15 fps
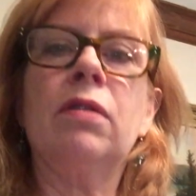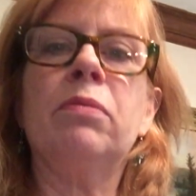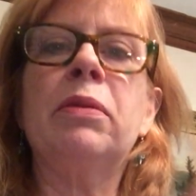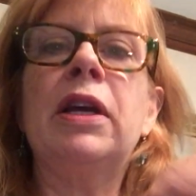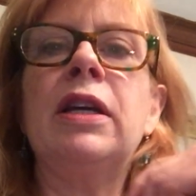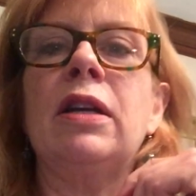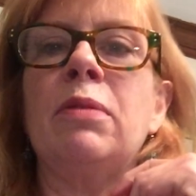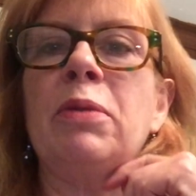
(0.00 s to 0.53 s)

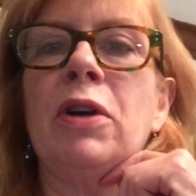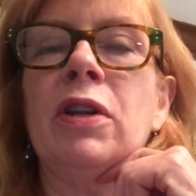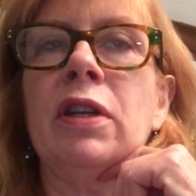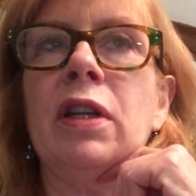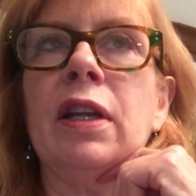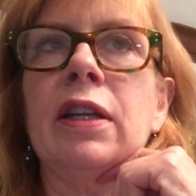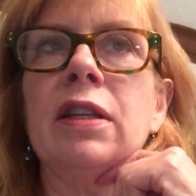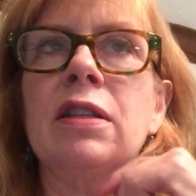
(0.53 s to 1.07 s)
made up
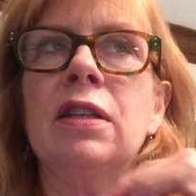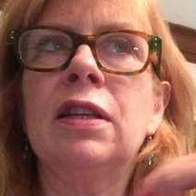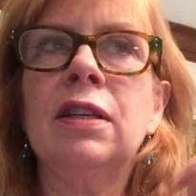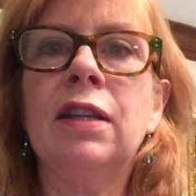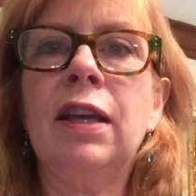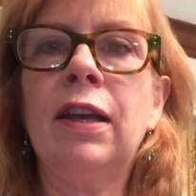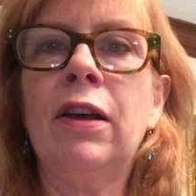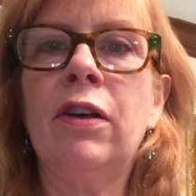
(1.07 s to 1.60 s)
on like
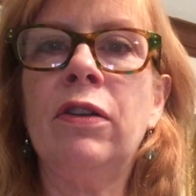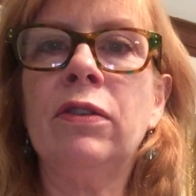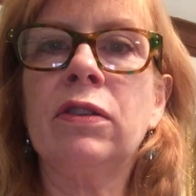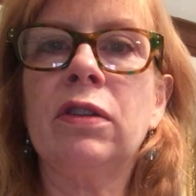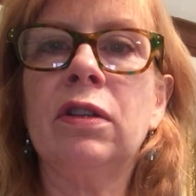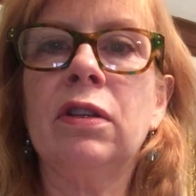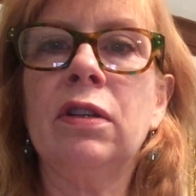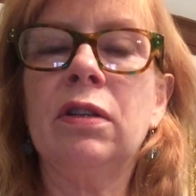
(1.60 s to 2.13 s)
10 count,
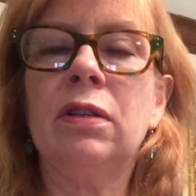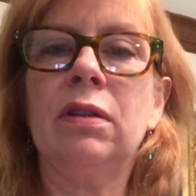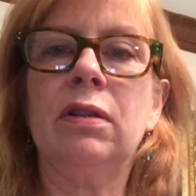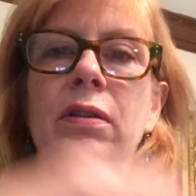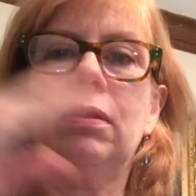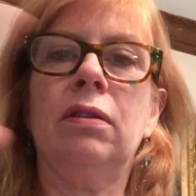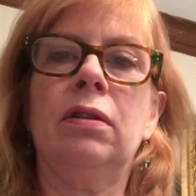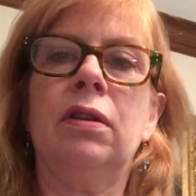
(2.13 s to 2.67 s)

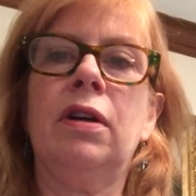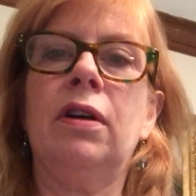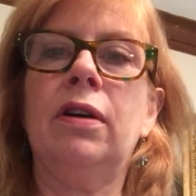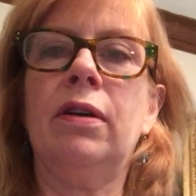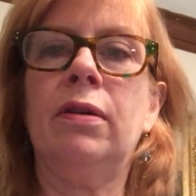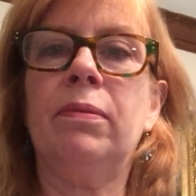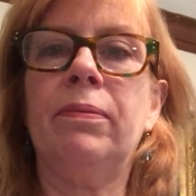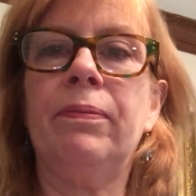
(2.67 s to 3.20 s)

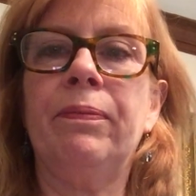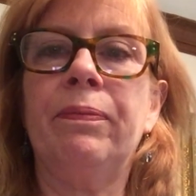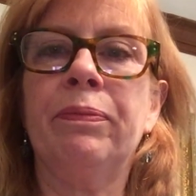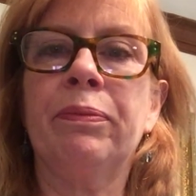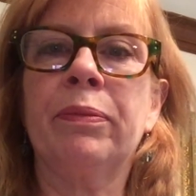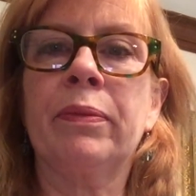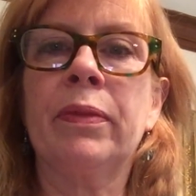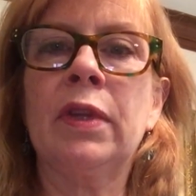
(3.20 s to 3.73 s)

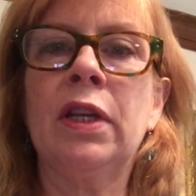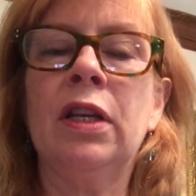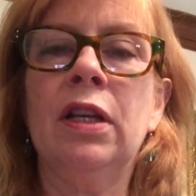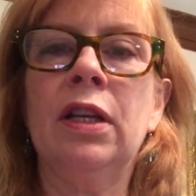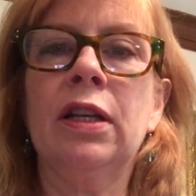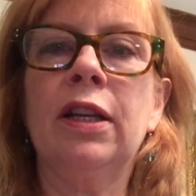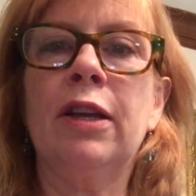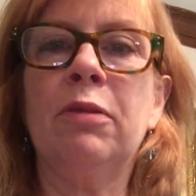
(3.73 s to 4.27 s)

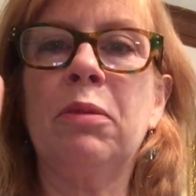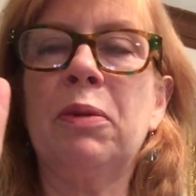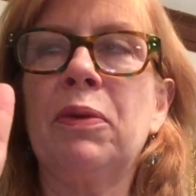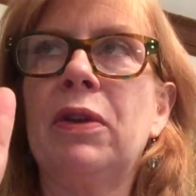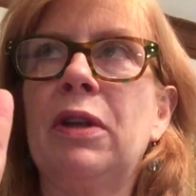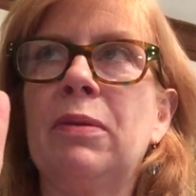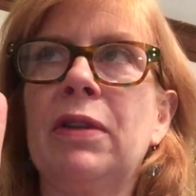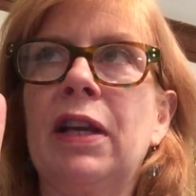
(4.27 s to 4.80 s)
can't
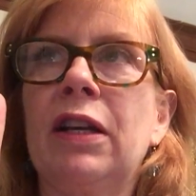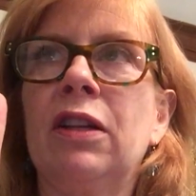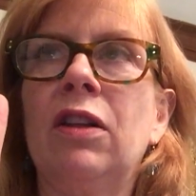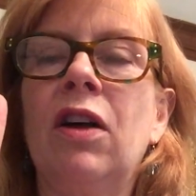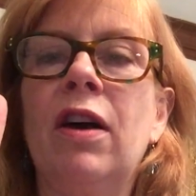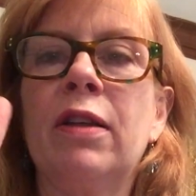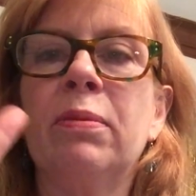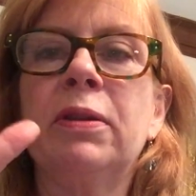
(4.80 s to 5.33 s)
remember the name of that
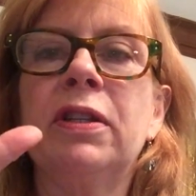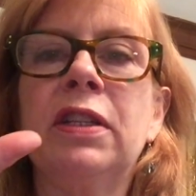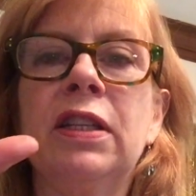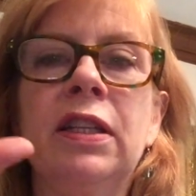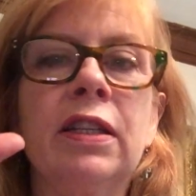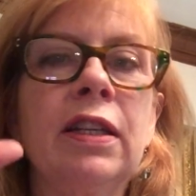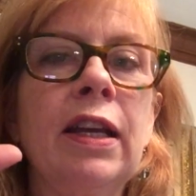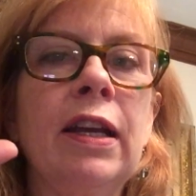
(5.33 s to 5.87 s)
cloth, but
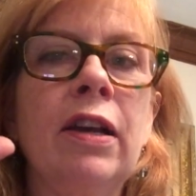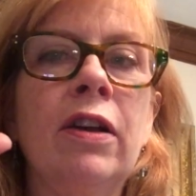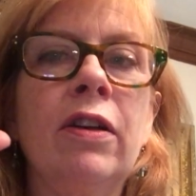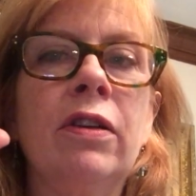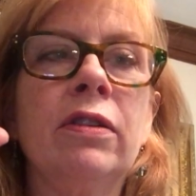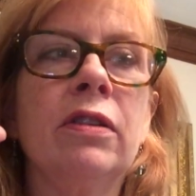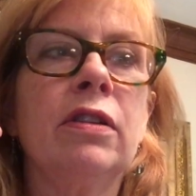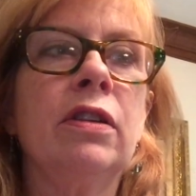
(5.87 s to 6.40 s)
10
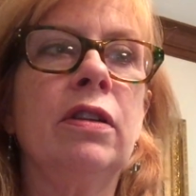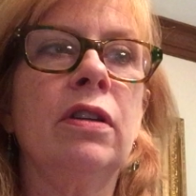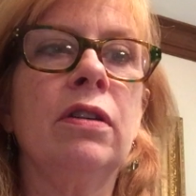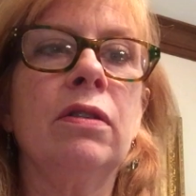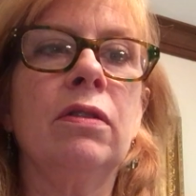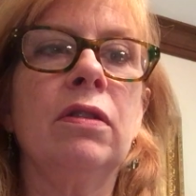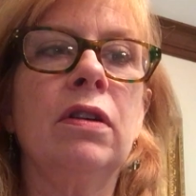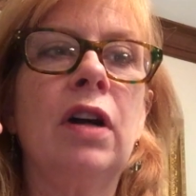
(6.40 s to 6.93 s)
count, you
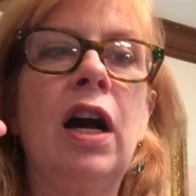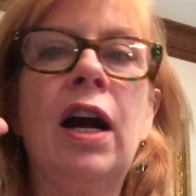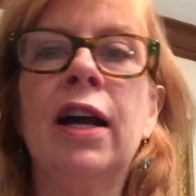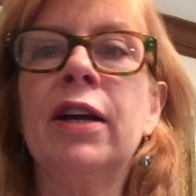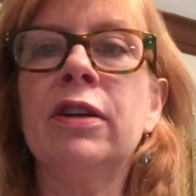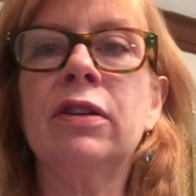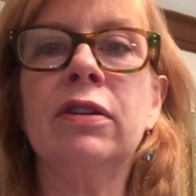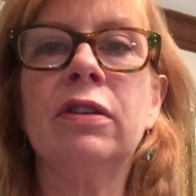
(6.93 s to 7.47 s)
know,
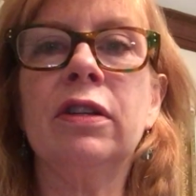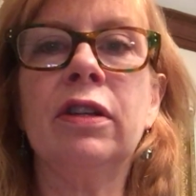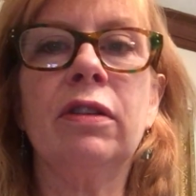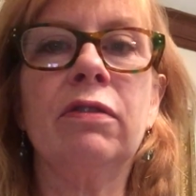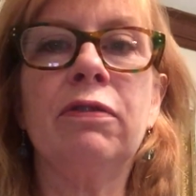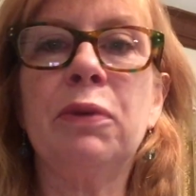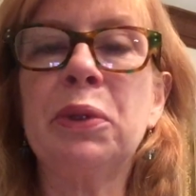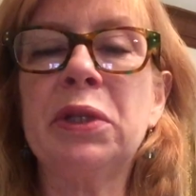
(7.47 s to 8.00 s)
higher, you know,
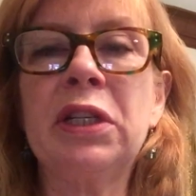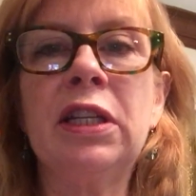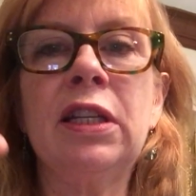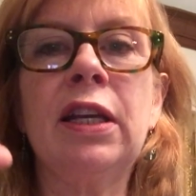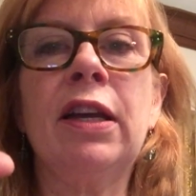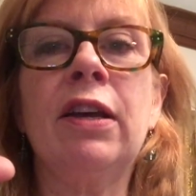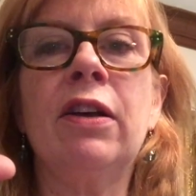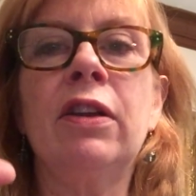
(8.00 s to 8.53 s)
14
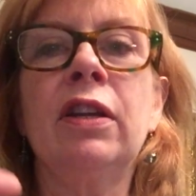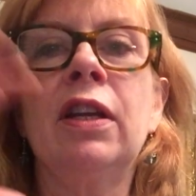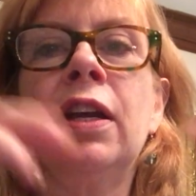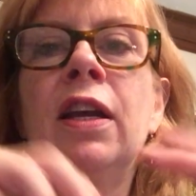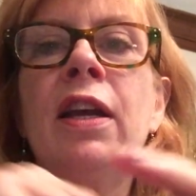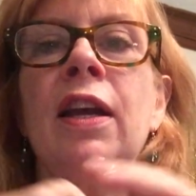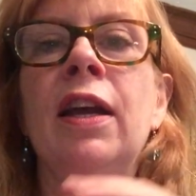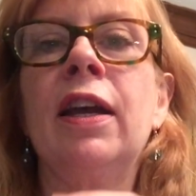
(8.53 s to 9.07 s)
count,
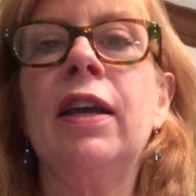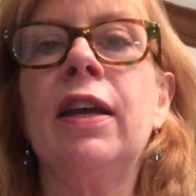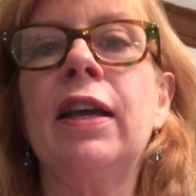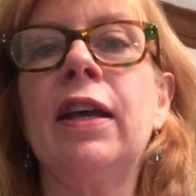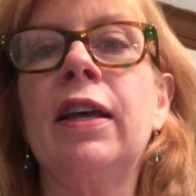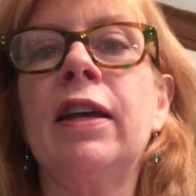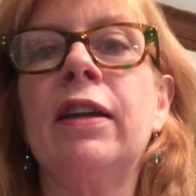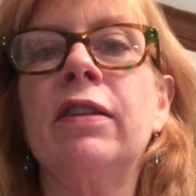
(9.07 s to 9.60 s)

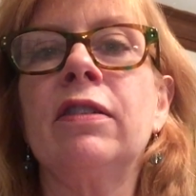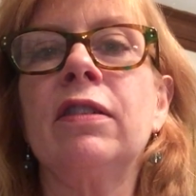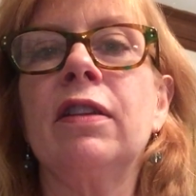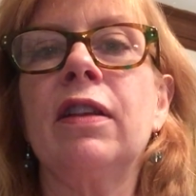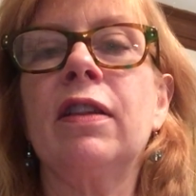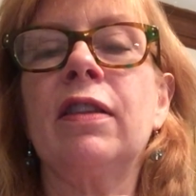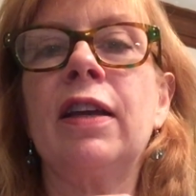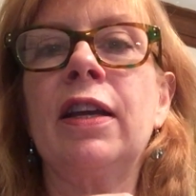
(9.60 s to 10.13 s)
and
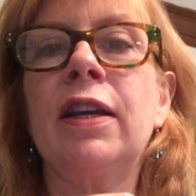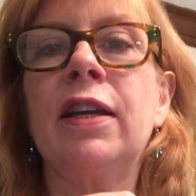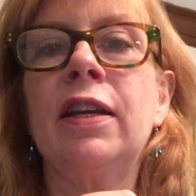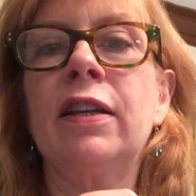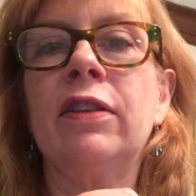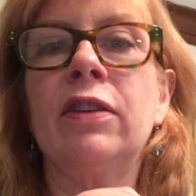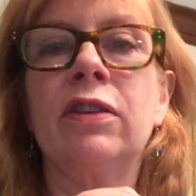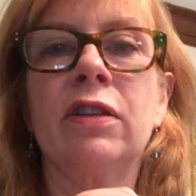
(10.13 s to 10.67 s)

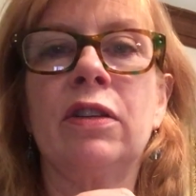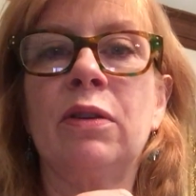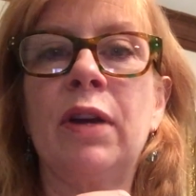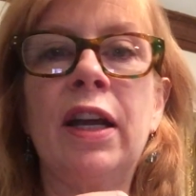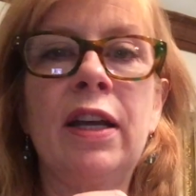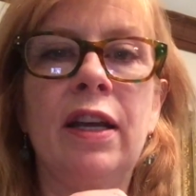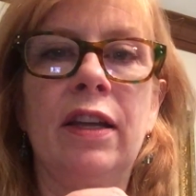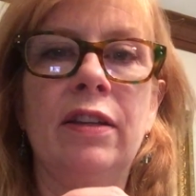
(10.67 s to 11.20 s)
they look
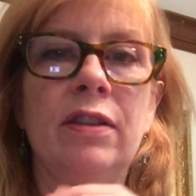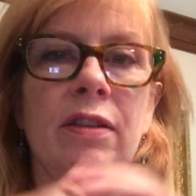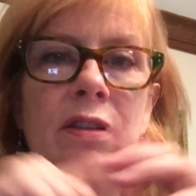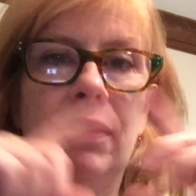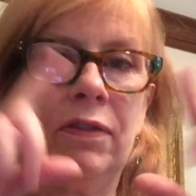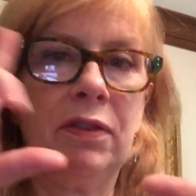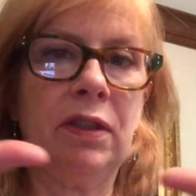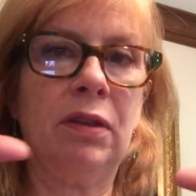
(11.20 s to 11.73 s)
great.
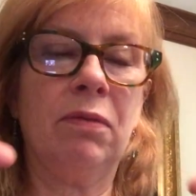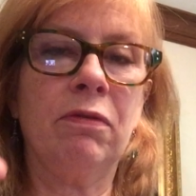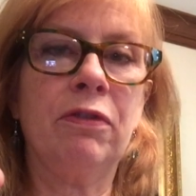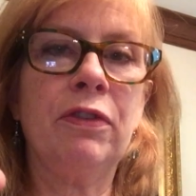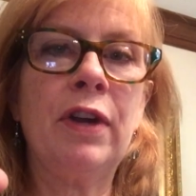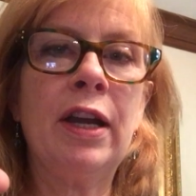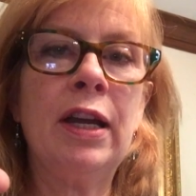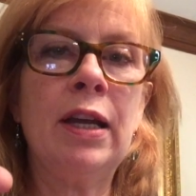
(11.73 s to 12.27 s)
I've seen them
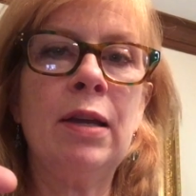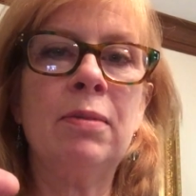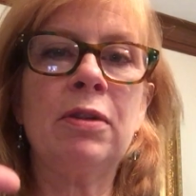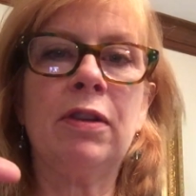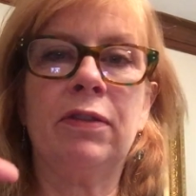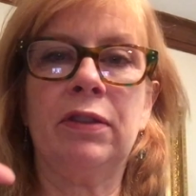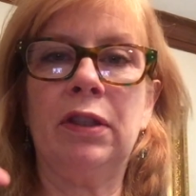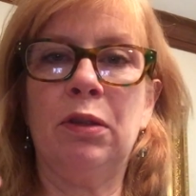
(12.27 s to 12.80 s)
framed,
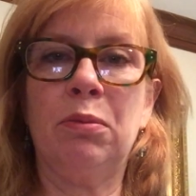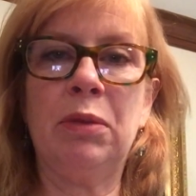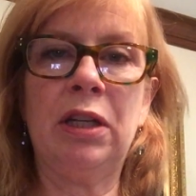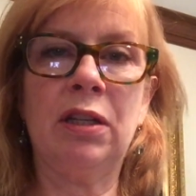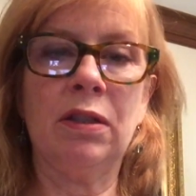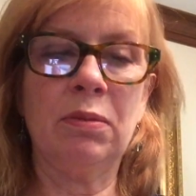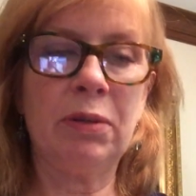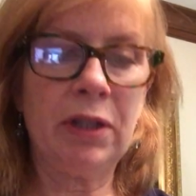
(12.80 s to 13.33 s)
I've seen them made
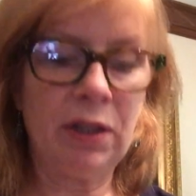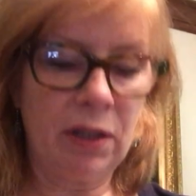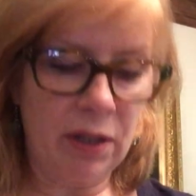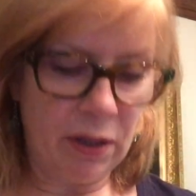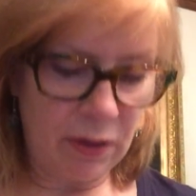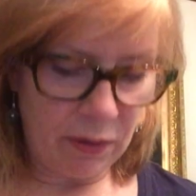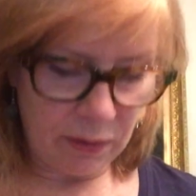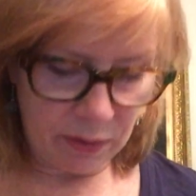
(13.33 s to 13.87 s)
into
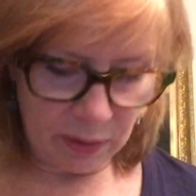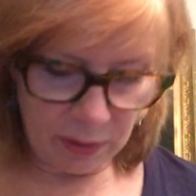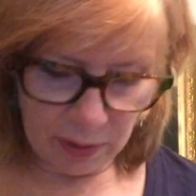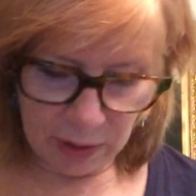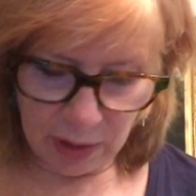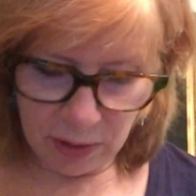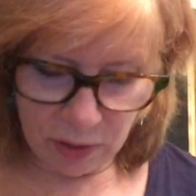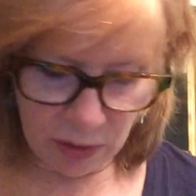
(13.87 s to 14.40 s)
pillows.
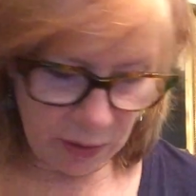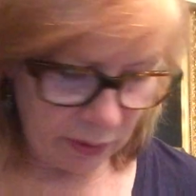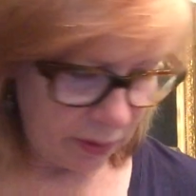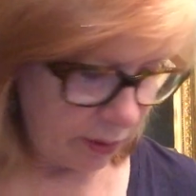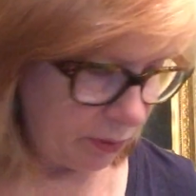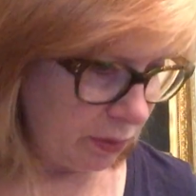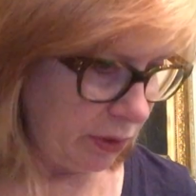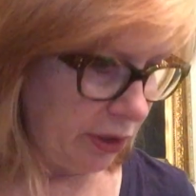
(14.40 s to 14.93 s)
They just
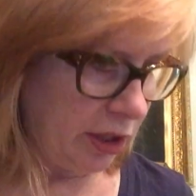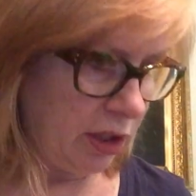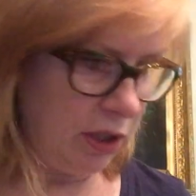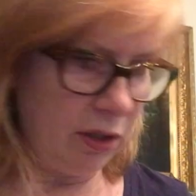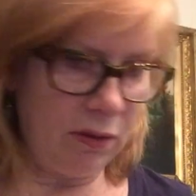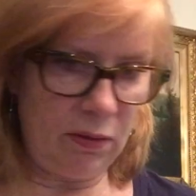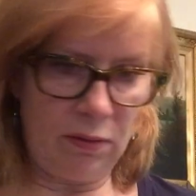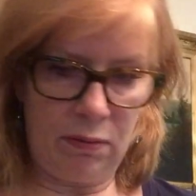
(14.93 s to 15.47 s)
look really cute,